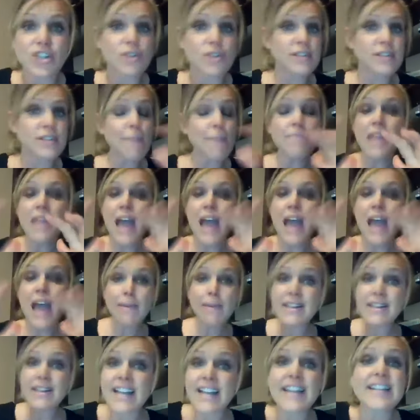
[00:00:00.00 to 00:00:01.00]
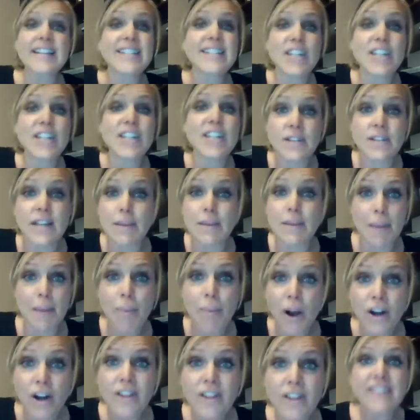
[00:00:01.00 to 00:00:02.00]
shows up. I'm excited to see who's going to be
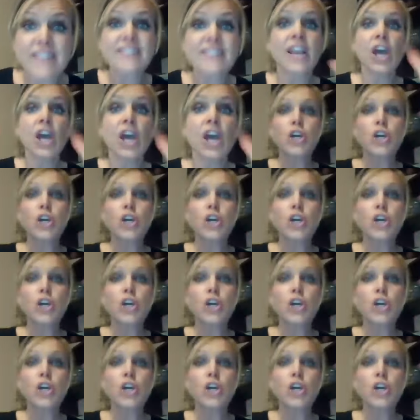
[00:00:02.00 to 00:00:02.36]
a part of this.